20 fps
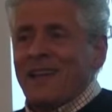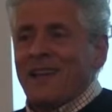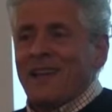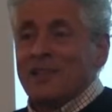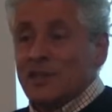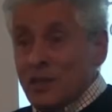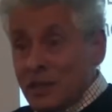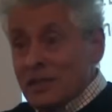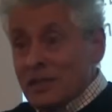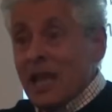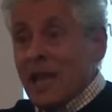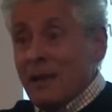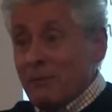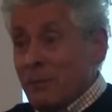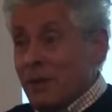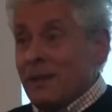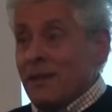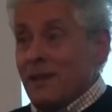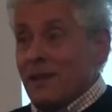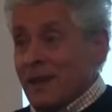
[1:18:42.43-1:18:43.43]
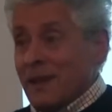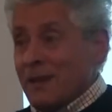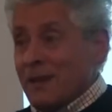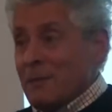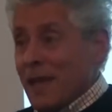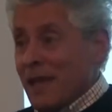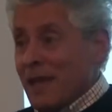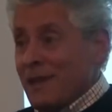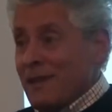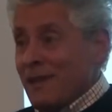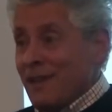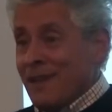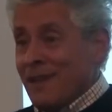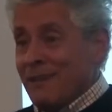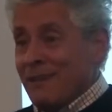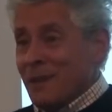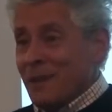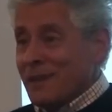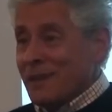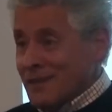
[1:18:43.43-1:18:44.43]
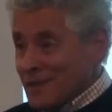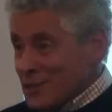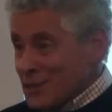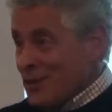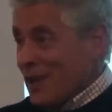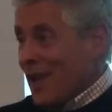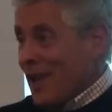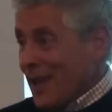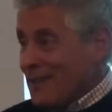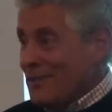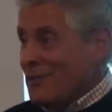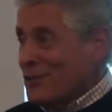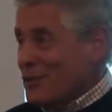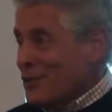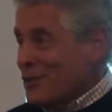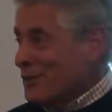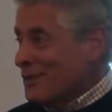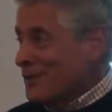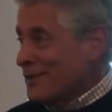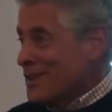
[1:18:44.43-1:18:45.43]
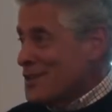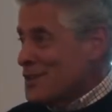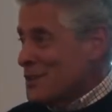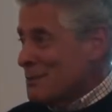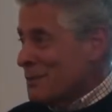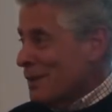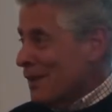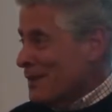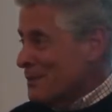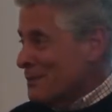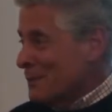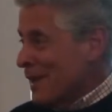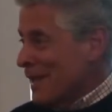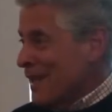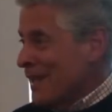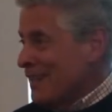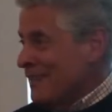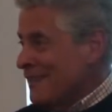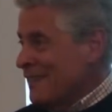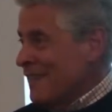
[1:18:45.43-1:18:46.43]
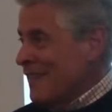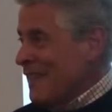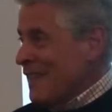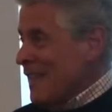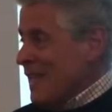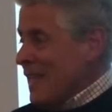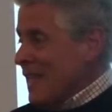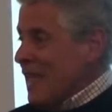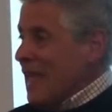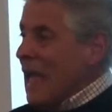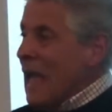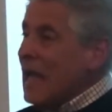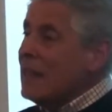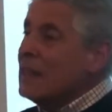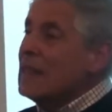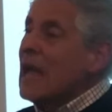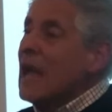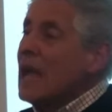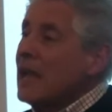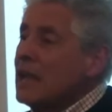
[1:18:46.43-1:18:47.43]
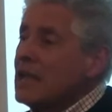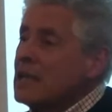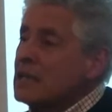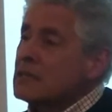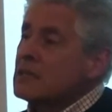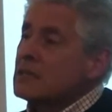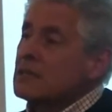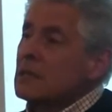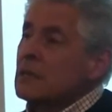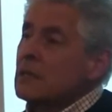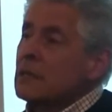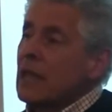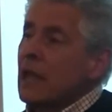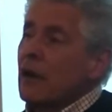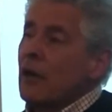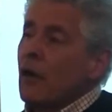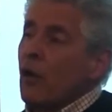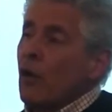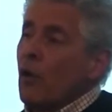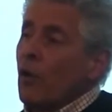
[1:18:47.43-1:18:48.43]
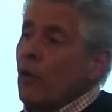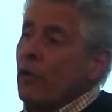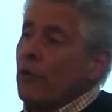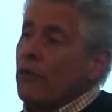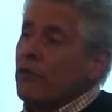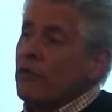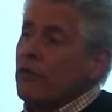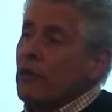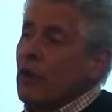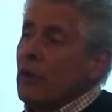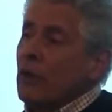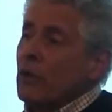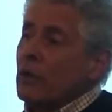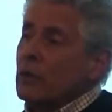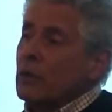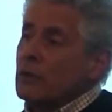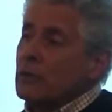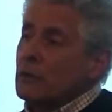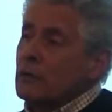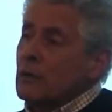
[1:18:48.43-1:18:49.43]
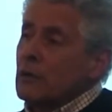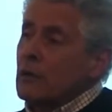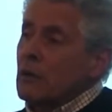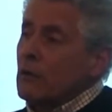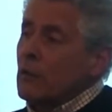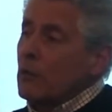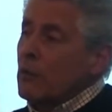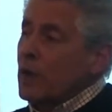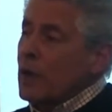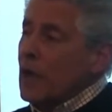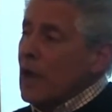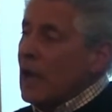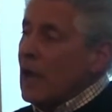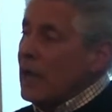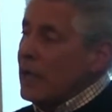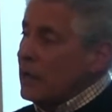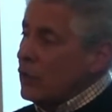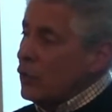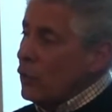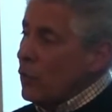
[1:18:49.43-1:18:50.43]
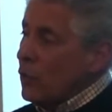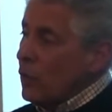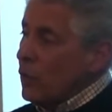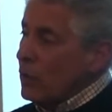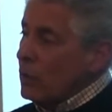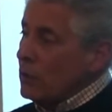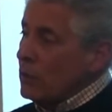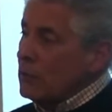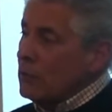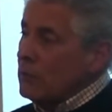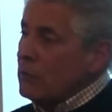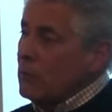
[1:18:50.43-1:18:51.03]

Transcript: And she's happy that I'm ending because she has to discipline me. And that is, there are also what I call